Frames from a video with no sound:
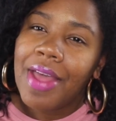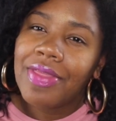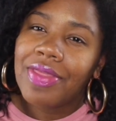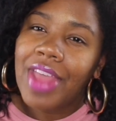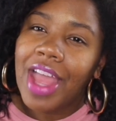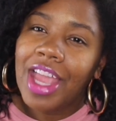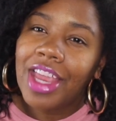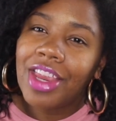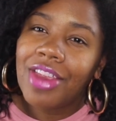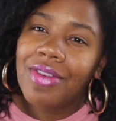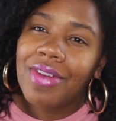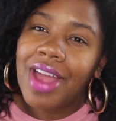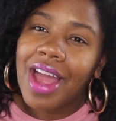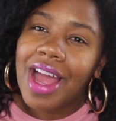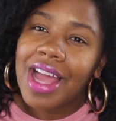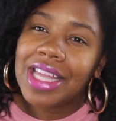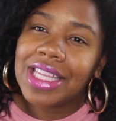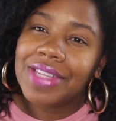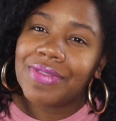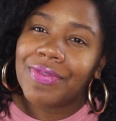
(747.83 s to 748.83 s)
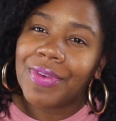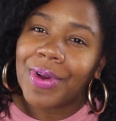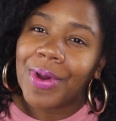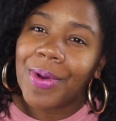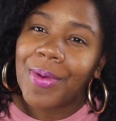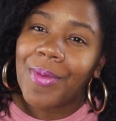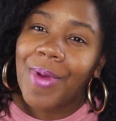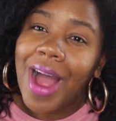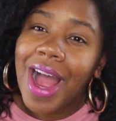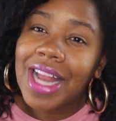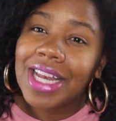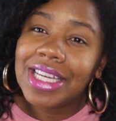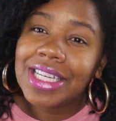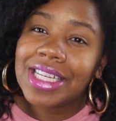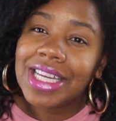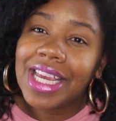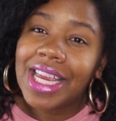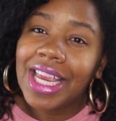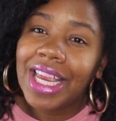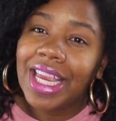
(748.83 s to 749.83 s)
Thank you guys for
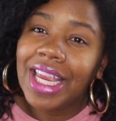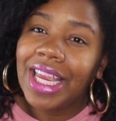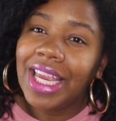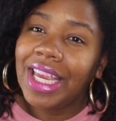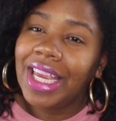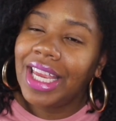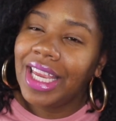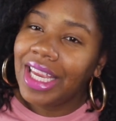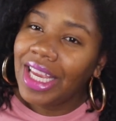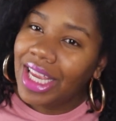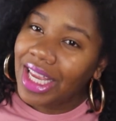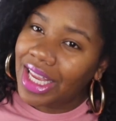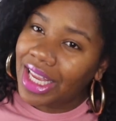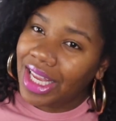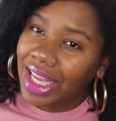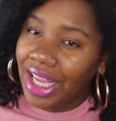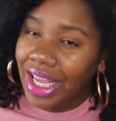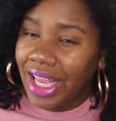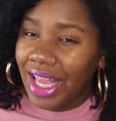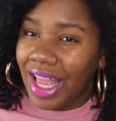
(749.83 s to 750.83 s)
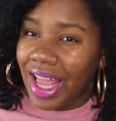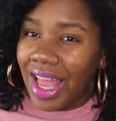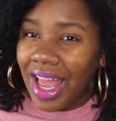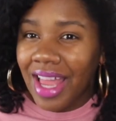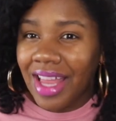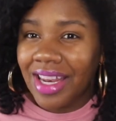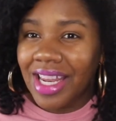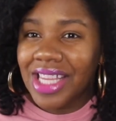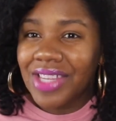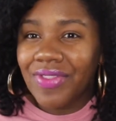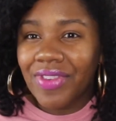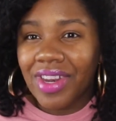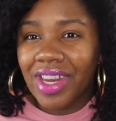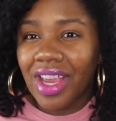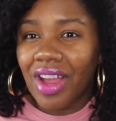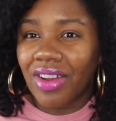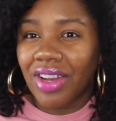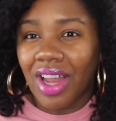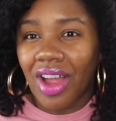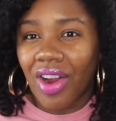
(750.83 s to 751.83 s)
watching. This
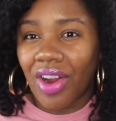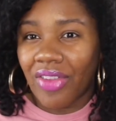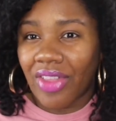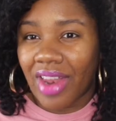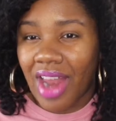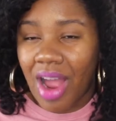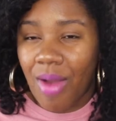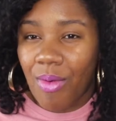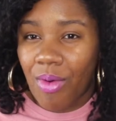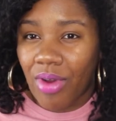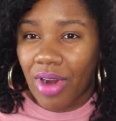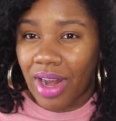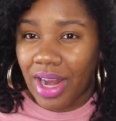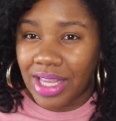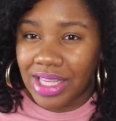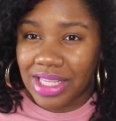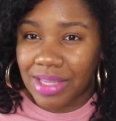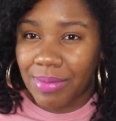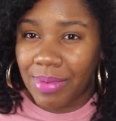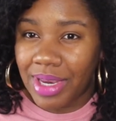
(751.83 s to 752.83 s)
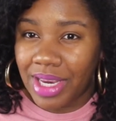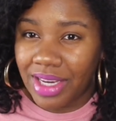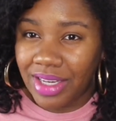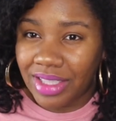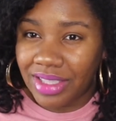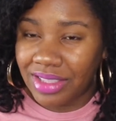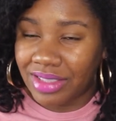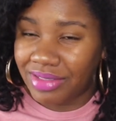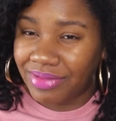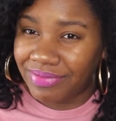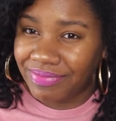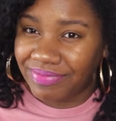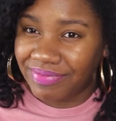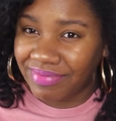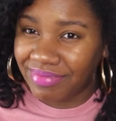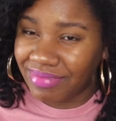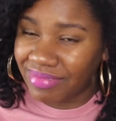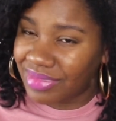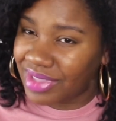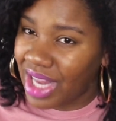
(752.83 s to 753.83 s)
video longer than I wanted it to be.
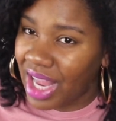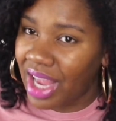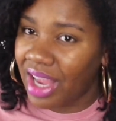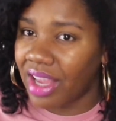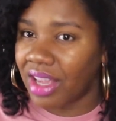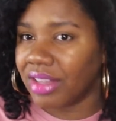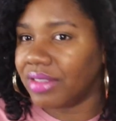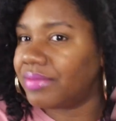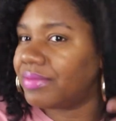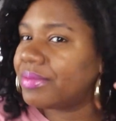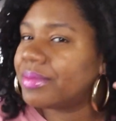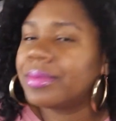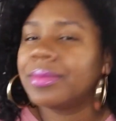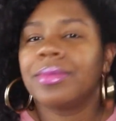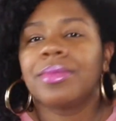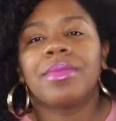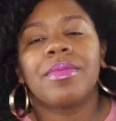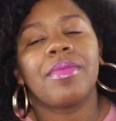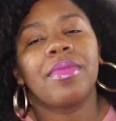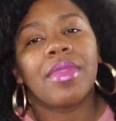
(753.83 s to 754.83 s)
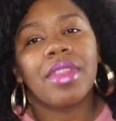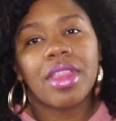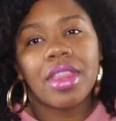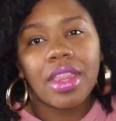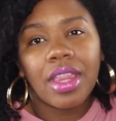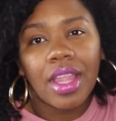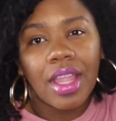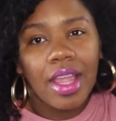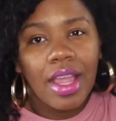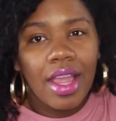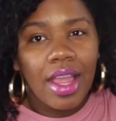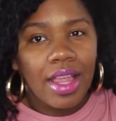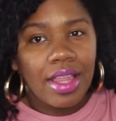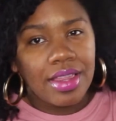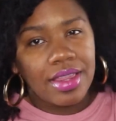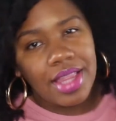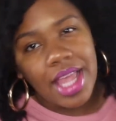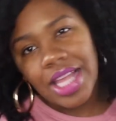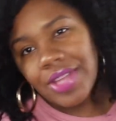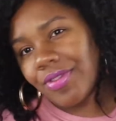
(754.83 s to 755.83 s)
Damn.
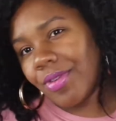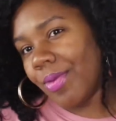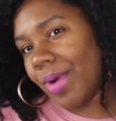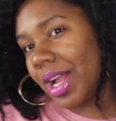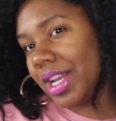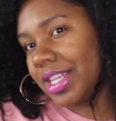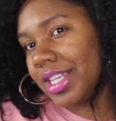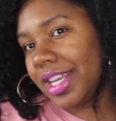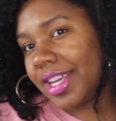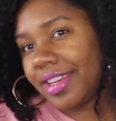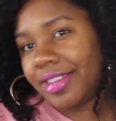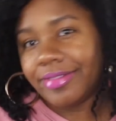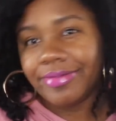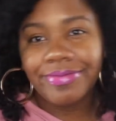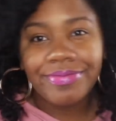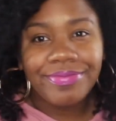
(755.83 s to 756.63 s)
Thanks for watching.